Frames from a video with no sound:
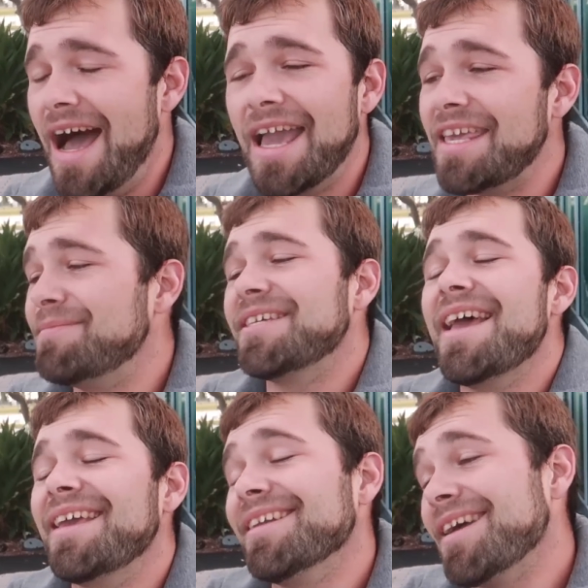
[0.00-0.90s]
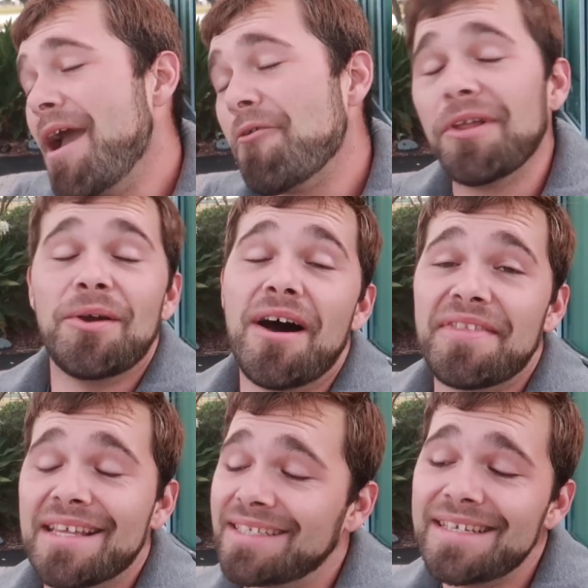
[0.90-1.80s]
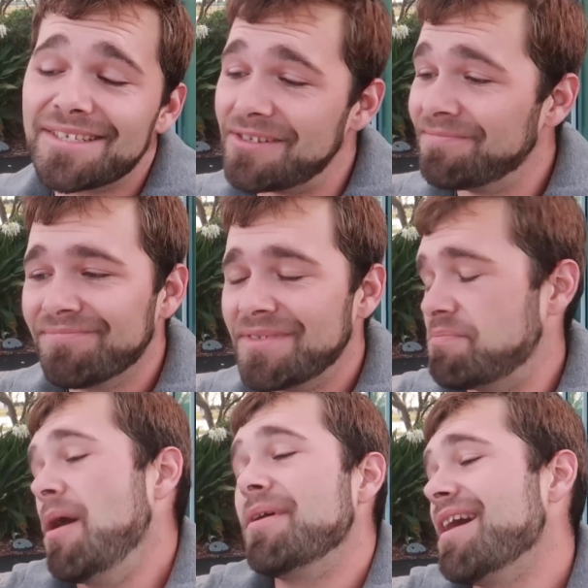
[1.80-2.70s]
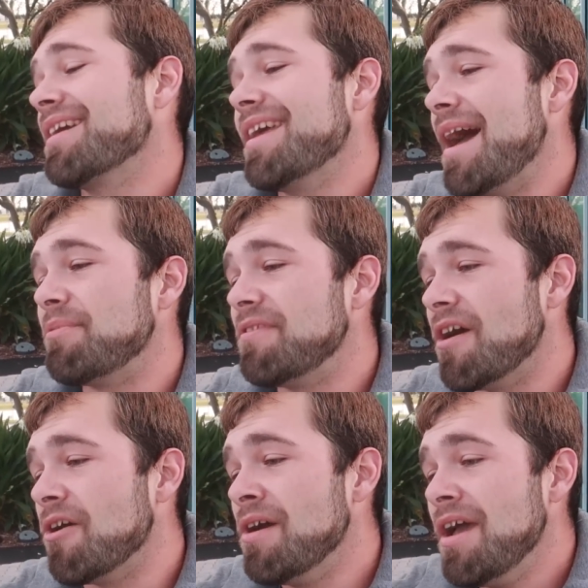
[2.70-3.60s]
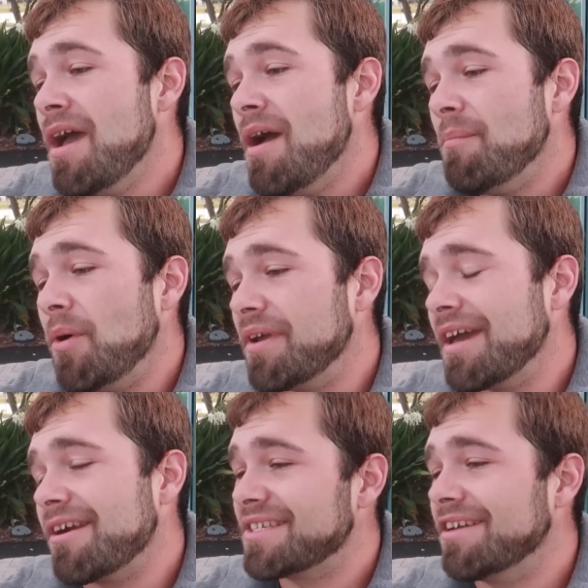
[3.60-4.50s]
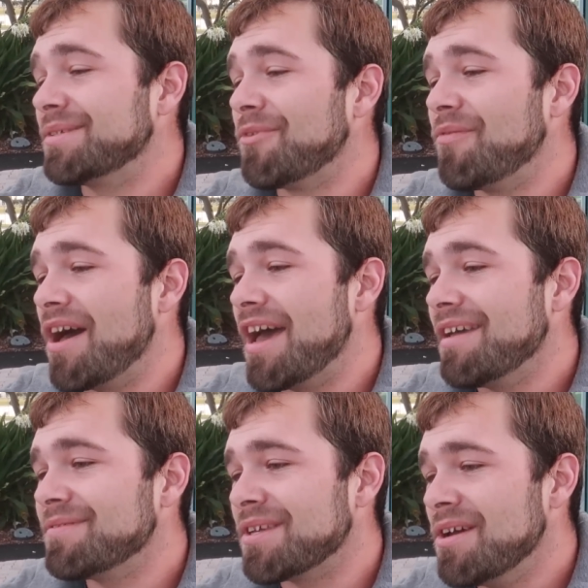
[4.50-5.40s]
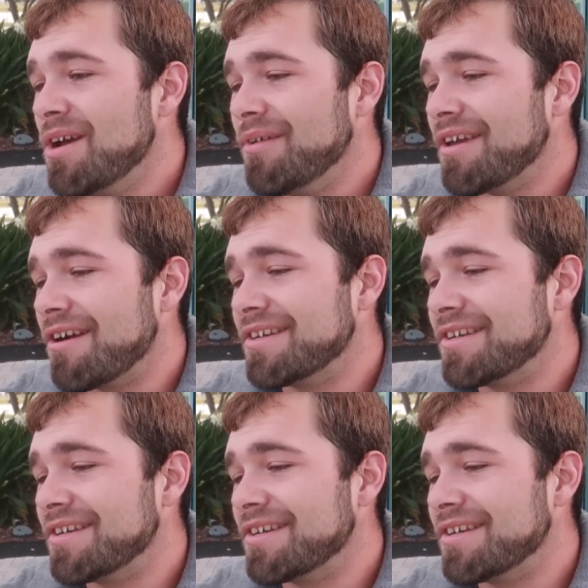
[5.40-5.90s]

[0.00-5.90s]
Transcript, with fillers: I keep saying it, I really want that Sneasel. It's probably not gonna happen though. But we got ourselves some revives, we got